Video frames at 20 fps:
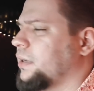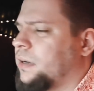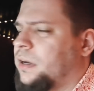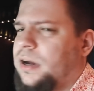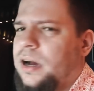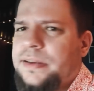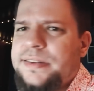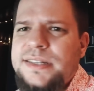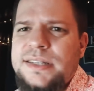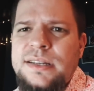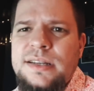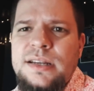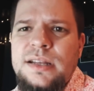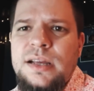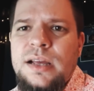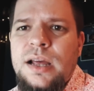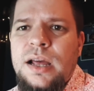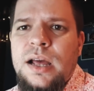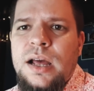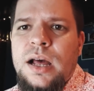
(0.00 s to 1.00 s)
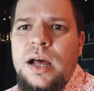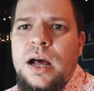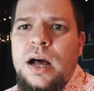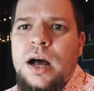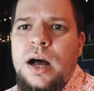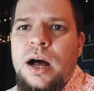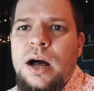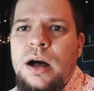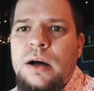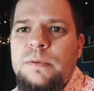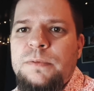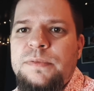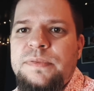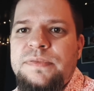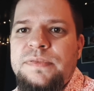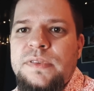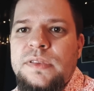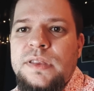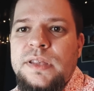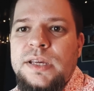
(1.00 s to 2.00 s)
cousin of
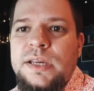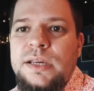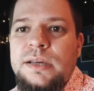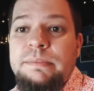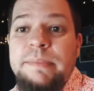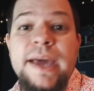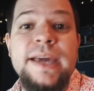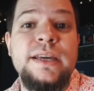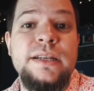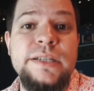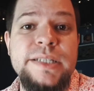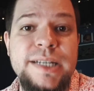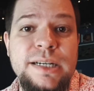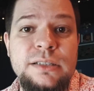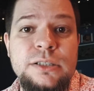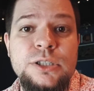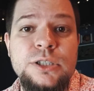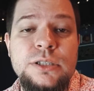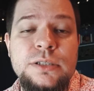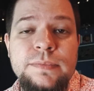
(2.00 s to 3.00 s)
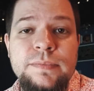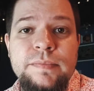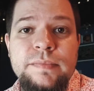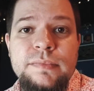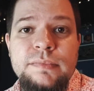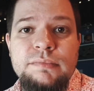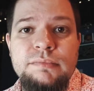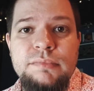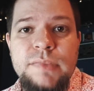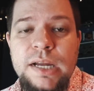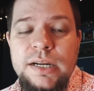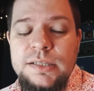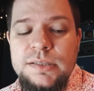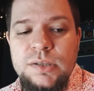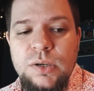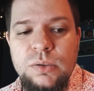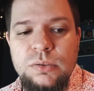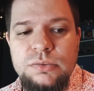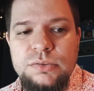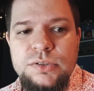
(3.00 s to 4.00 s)
the Macintosh. That
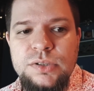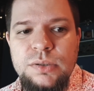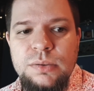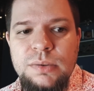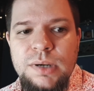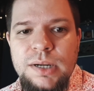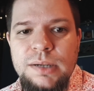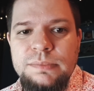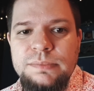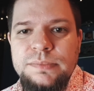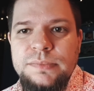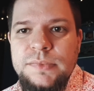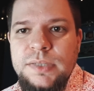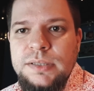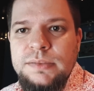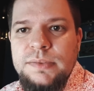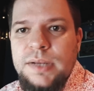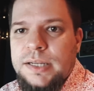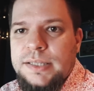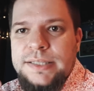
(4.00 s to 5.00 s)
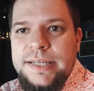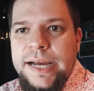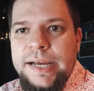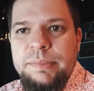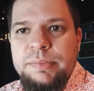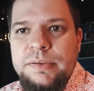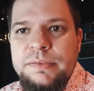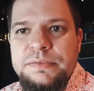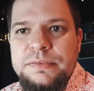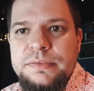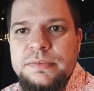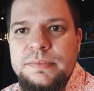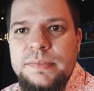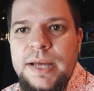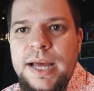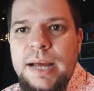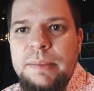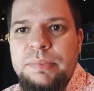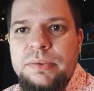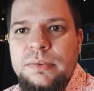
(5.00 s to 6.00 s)
is also a type of
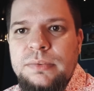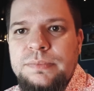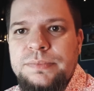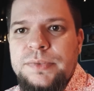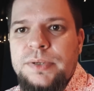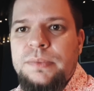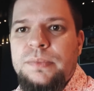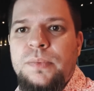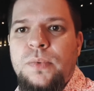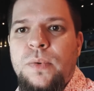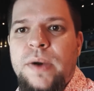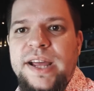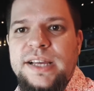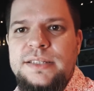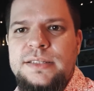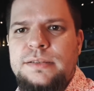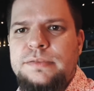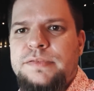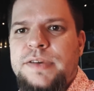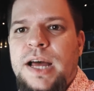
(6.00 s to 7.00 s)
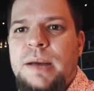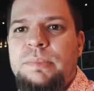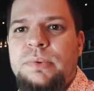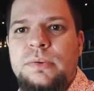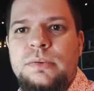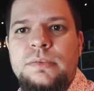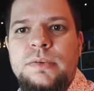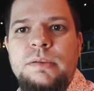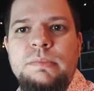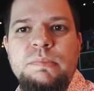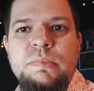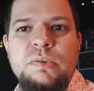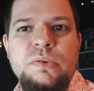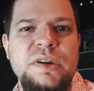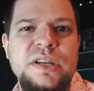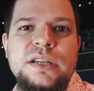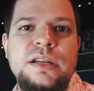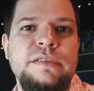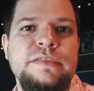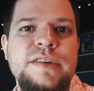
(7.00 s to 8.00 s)
apple, race of apple,
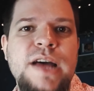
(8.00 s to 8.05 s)
breed of